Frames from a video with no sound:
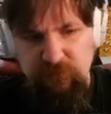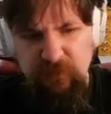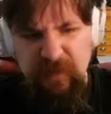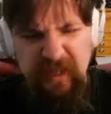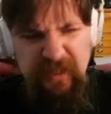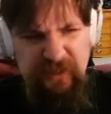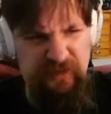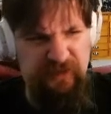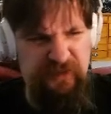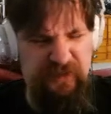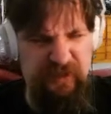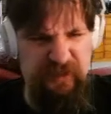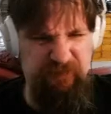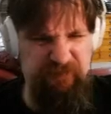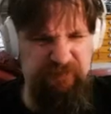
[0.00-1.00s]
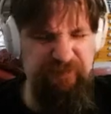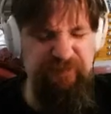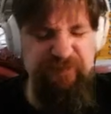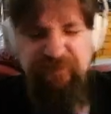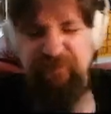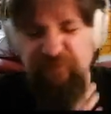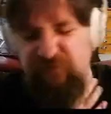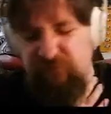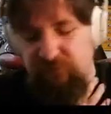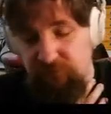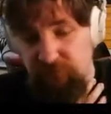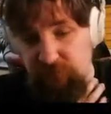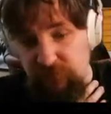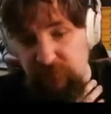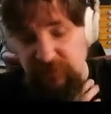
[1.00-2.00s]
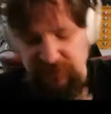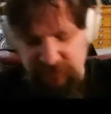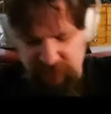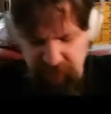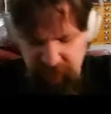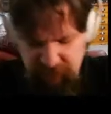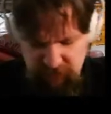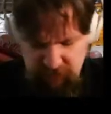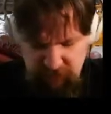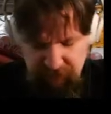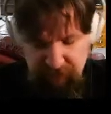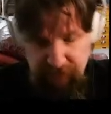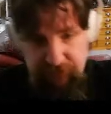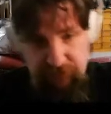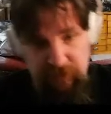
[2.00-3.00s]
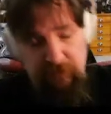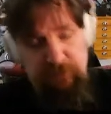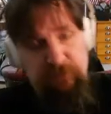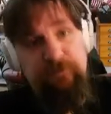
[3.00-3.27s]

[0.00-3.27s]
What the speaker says: Interesting. Something caught in my throat.